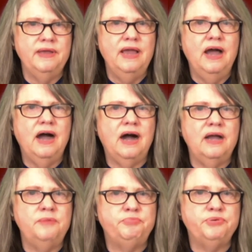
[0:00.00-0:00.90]
I
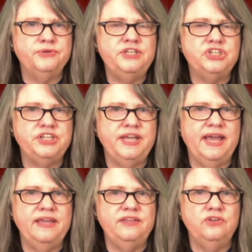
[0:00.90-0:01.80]
appreciate
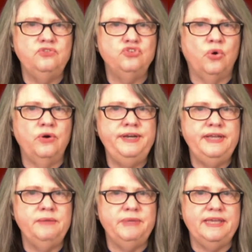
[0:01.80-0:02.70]
you joining
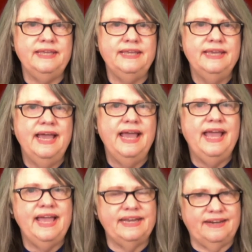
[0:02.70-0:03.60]
me, and
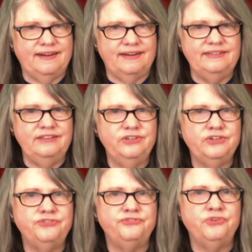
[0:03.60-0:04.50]
I look
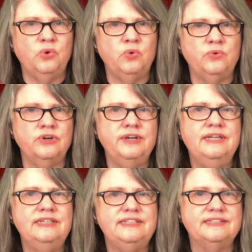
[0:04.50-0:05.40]
forward to
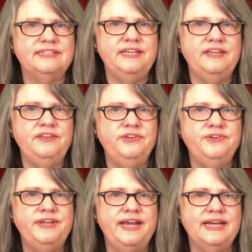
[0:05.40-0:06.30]
seeing you
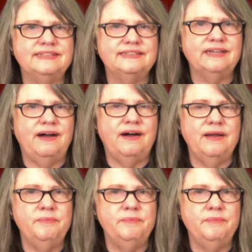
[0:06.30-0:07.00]
next time.